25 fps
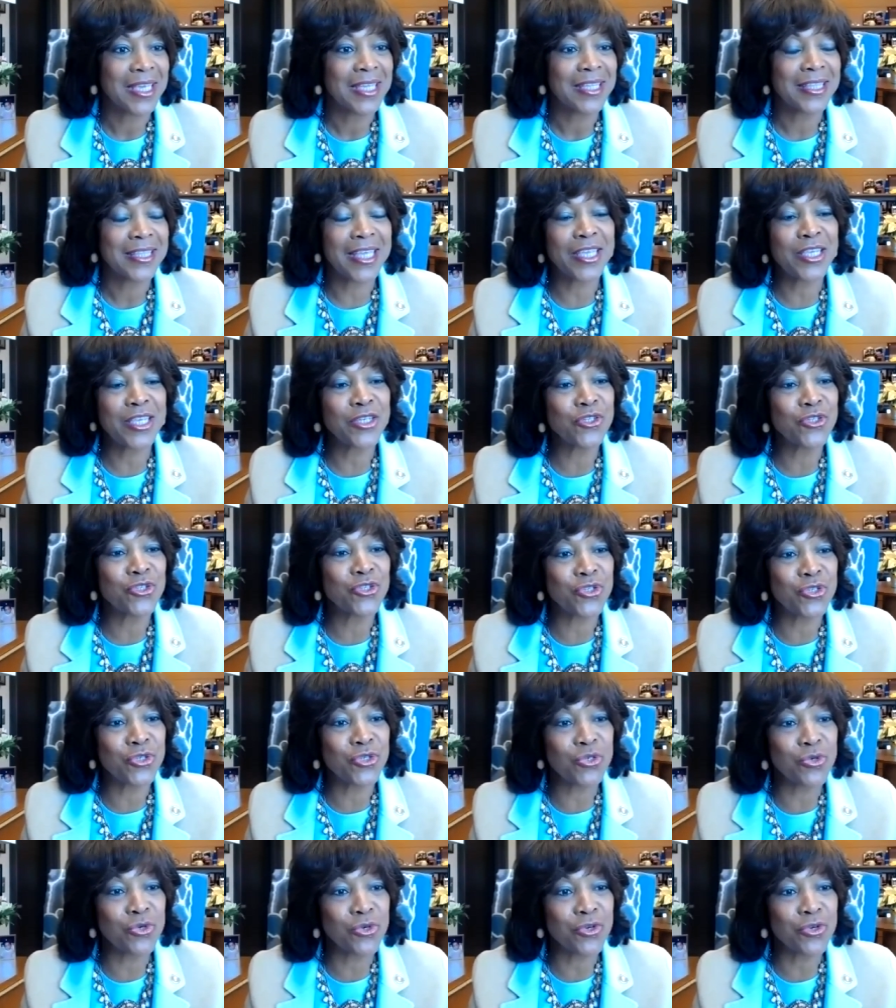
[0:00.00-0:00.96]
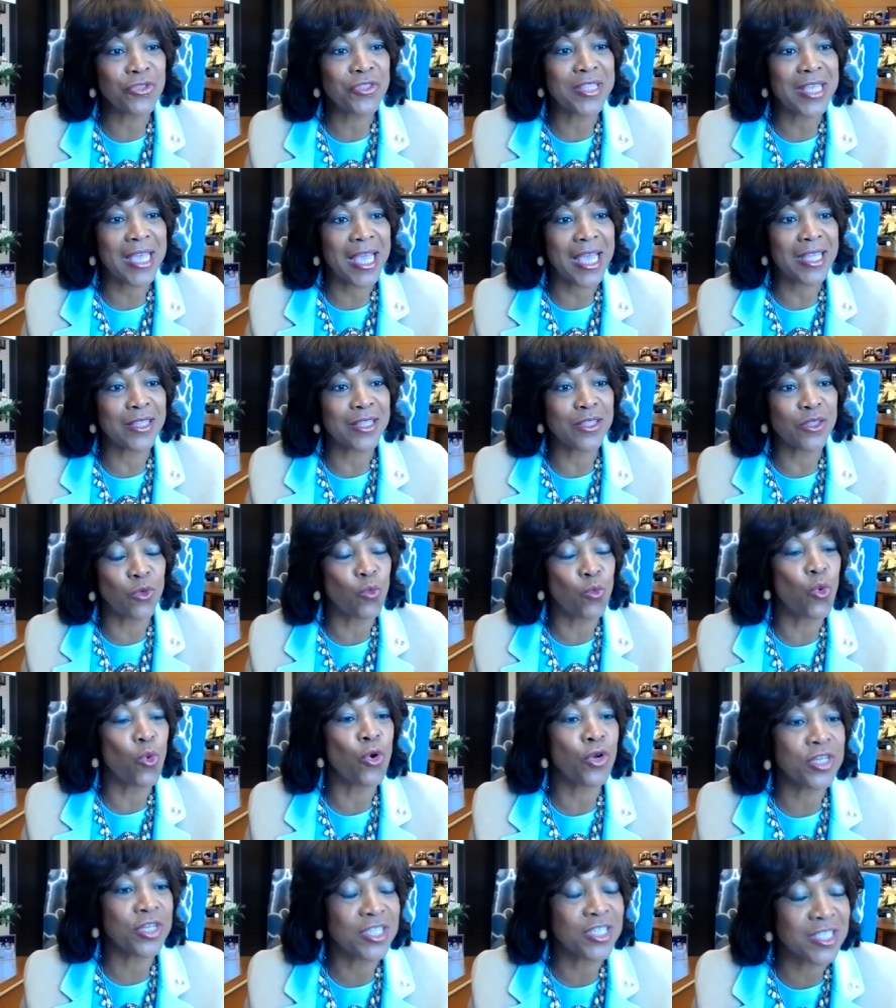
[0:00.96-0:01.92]
They ensure that the
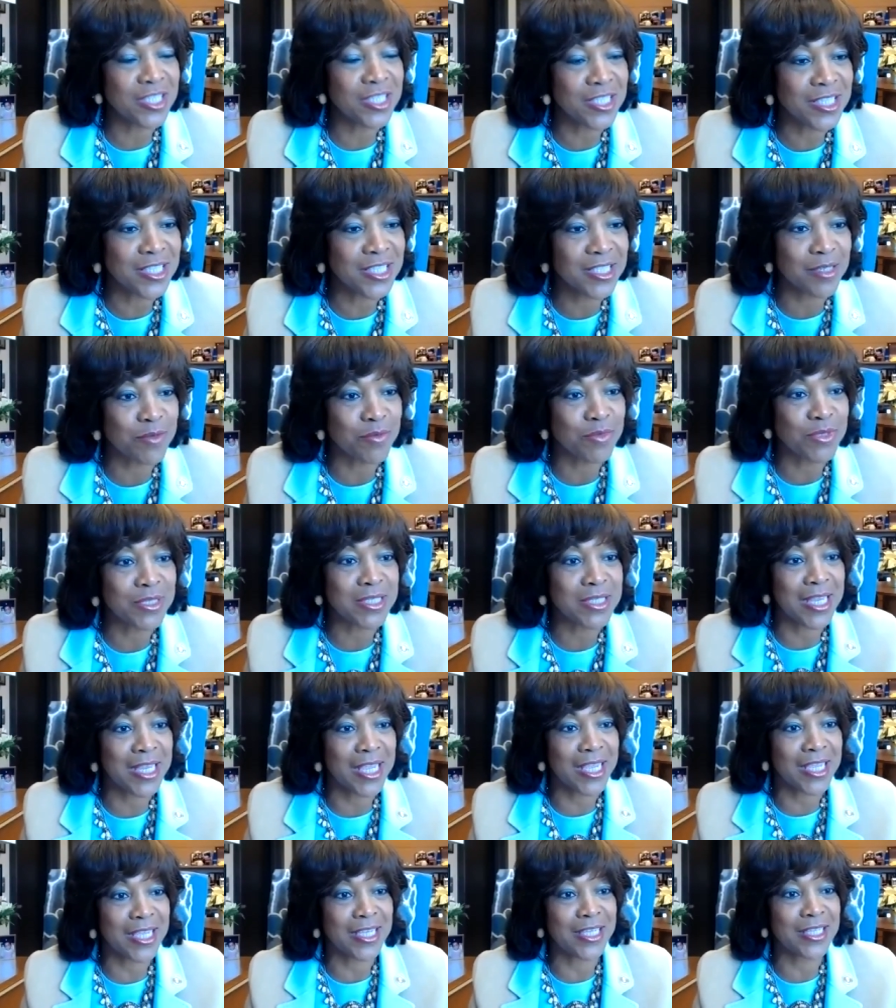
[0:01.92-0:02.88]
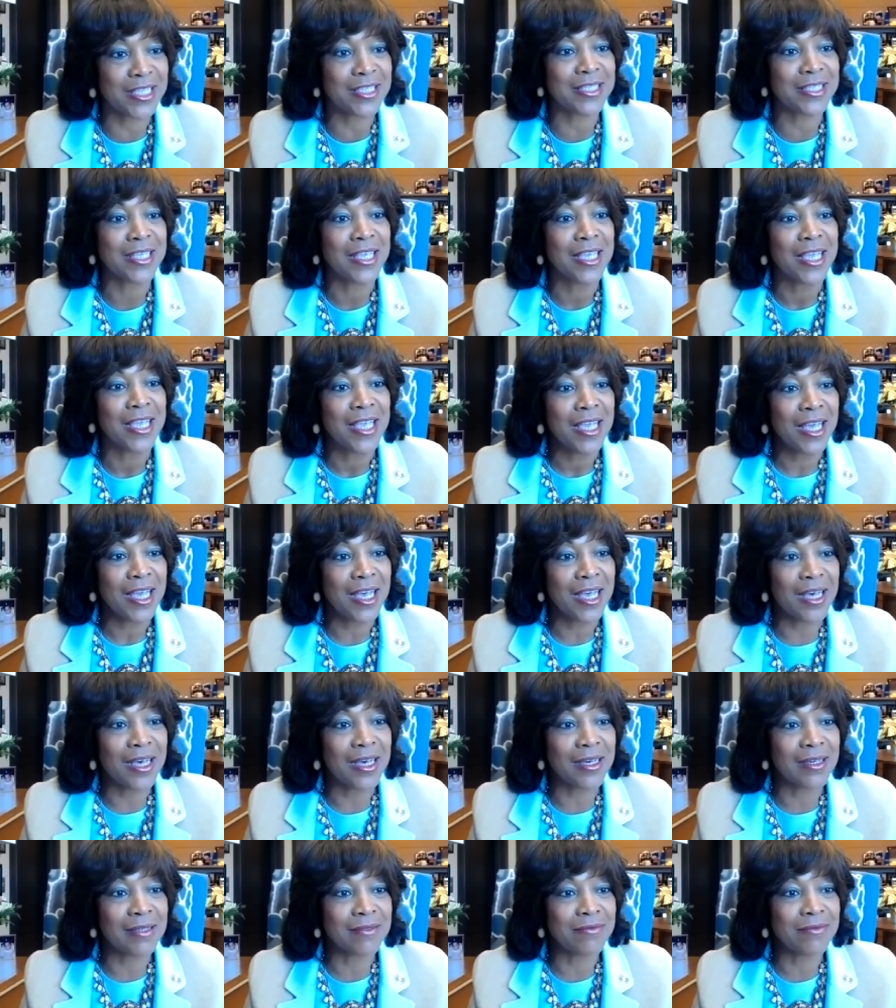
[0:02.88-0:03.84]
water system stays
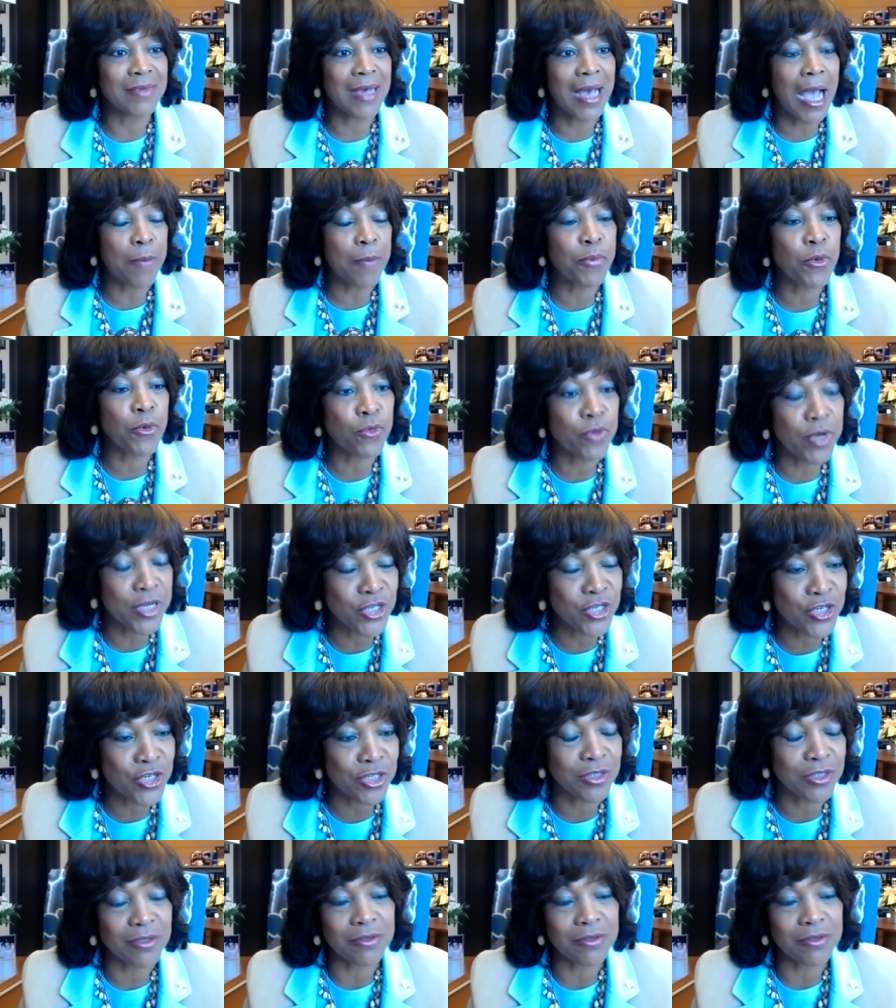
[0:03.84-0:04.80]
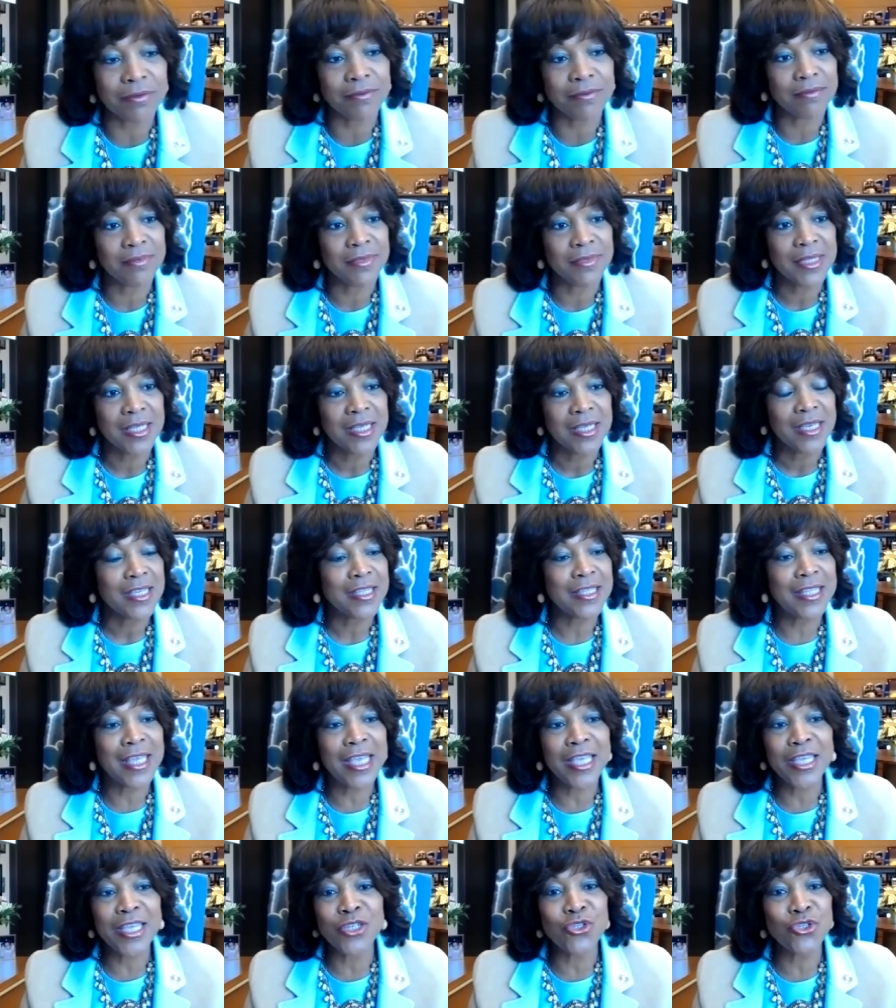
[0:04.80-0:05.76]
operational.
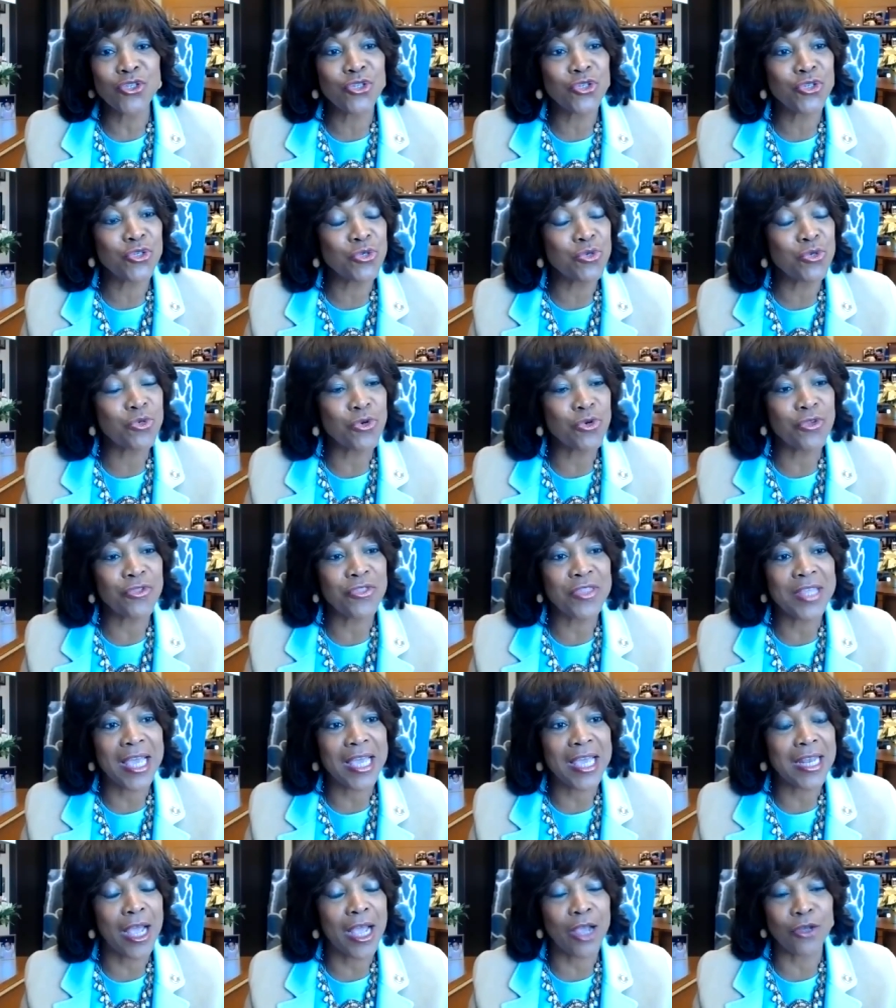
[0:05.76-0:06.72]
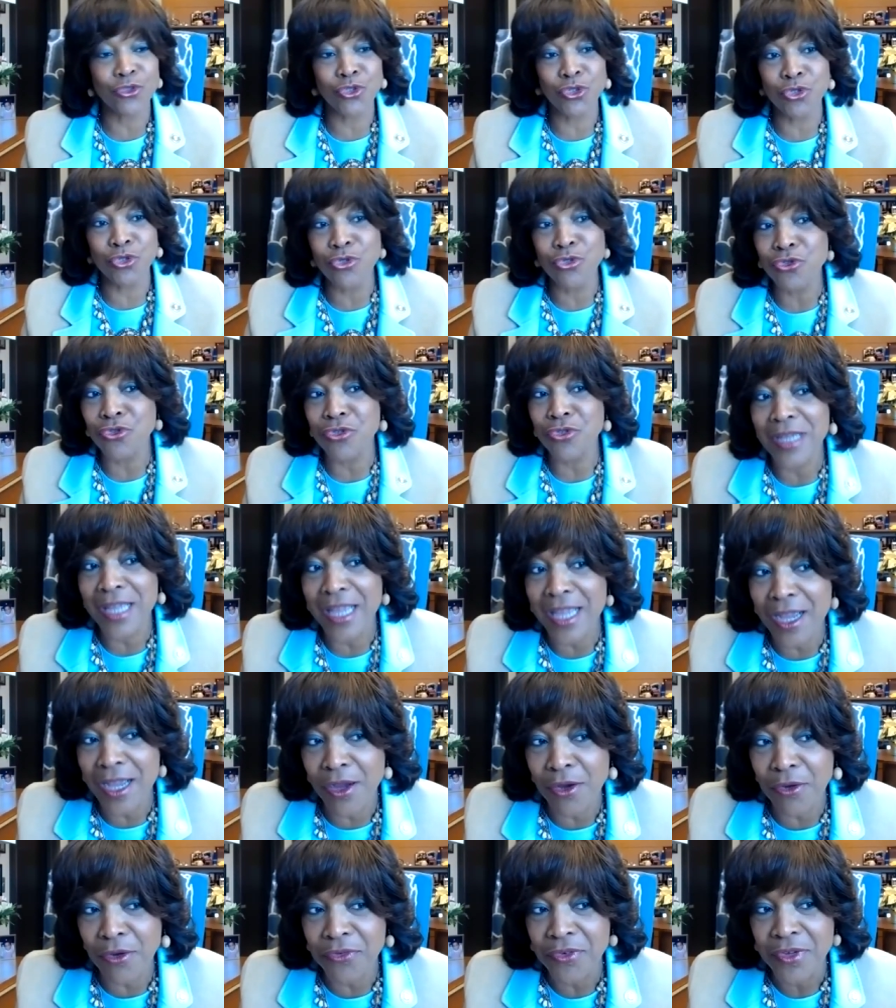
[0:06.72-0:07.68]
They ensure that our children
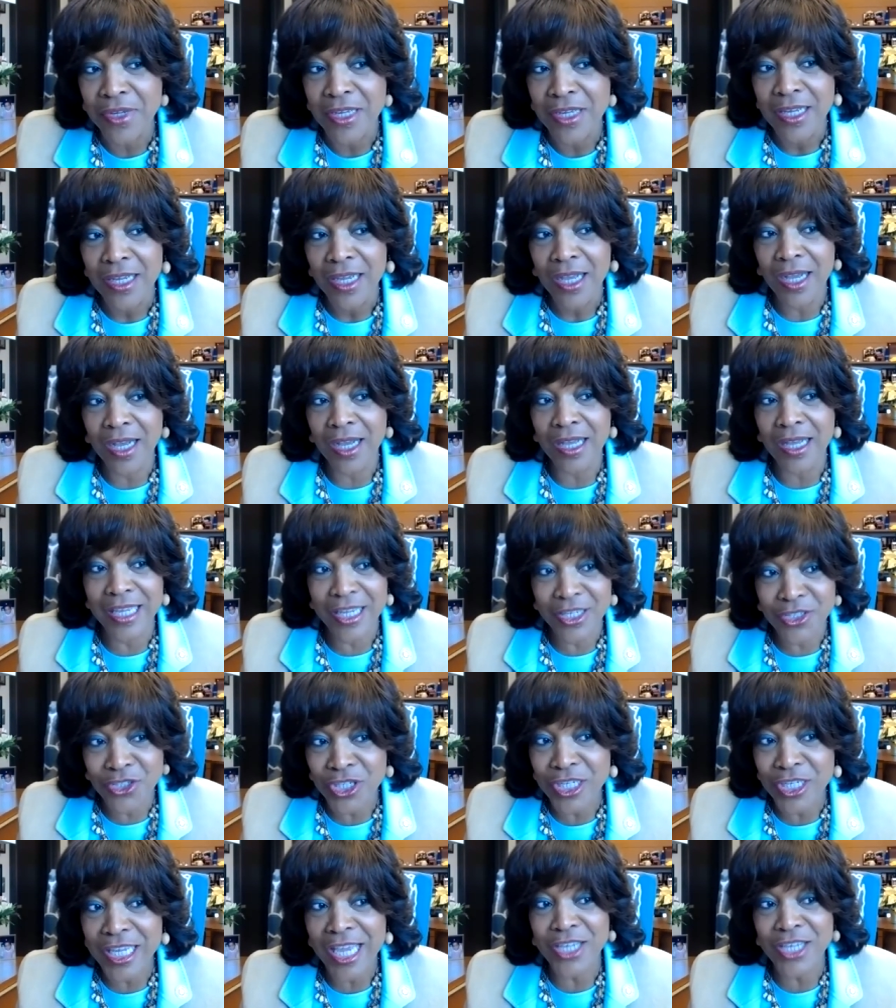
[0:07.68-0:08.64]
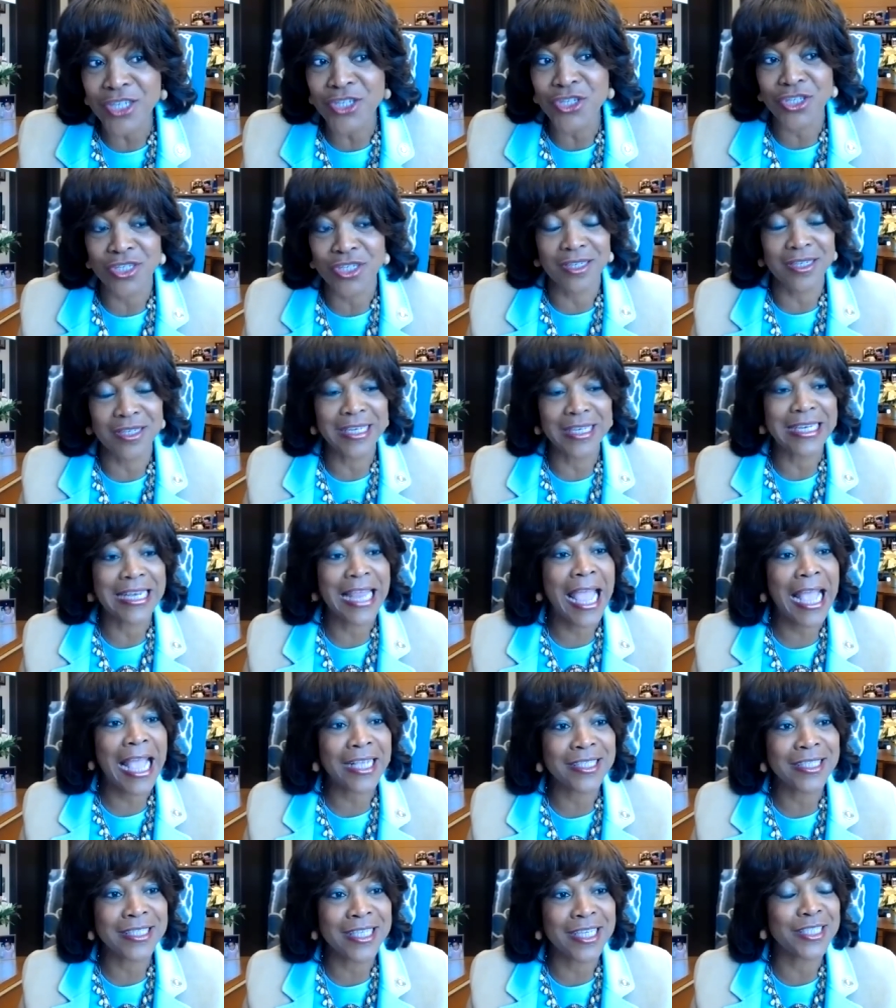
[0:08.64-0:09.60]
have education and
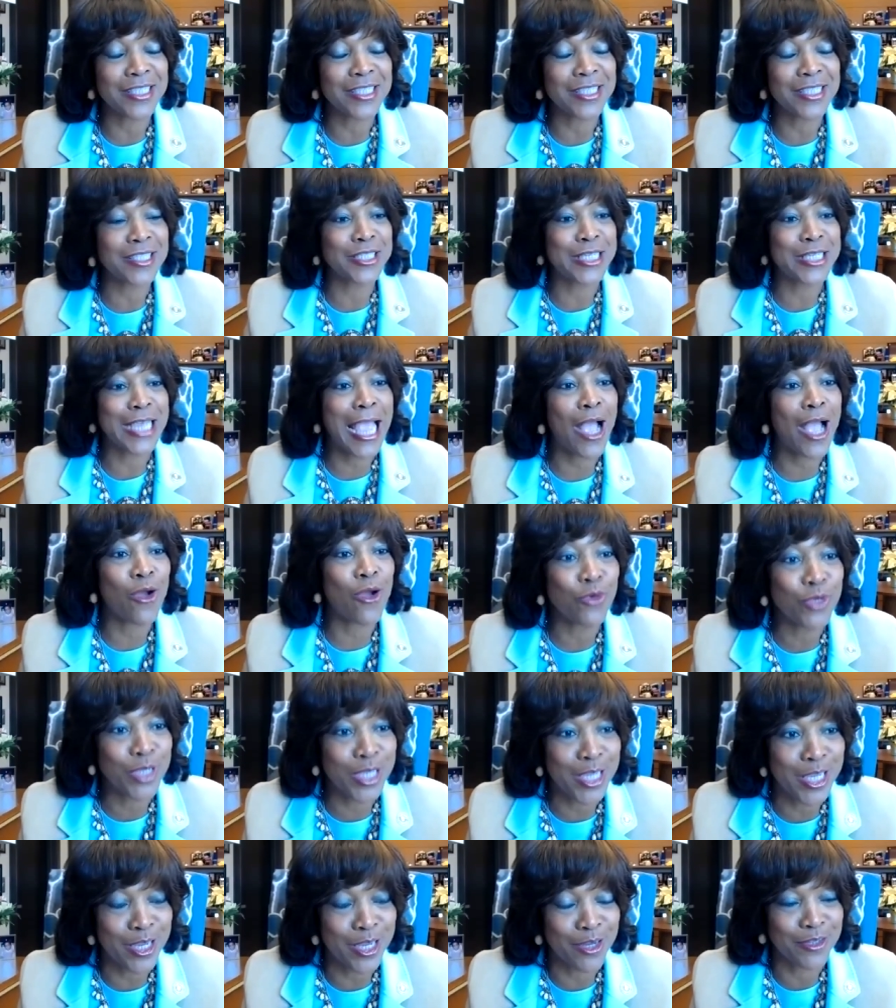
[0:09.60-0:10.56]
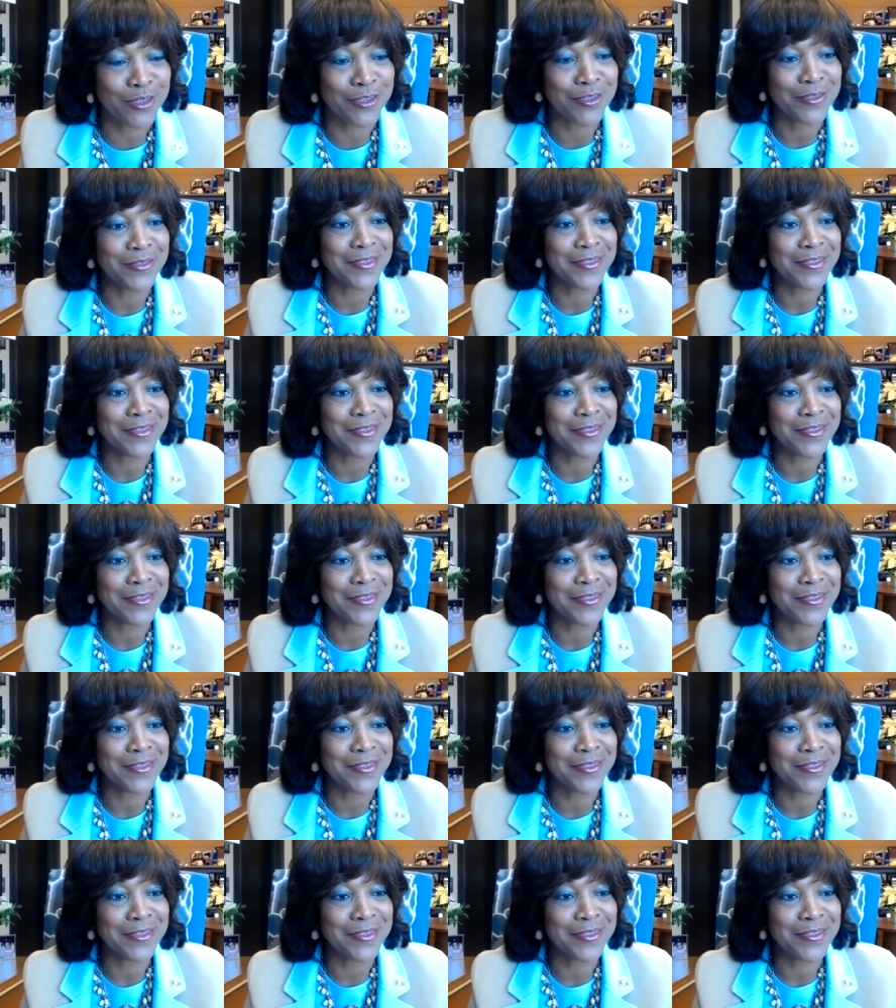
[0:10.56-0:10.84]
access to childcare.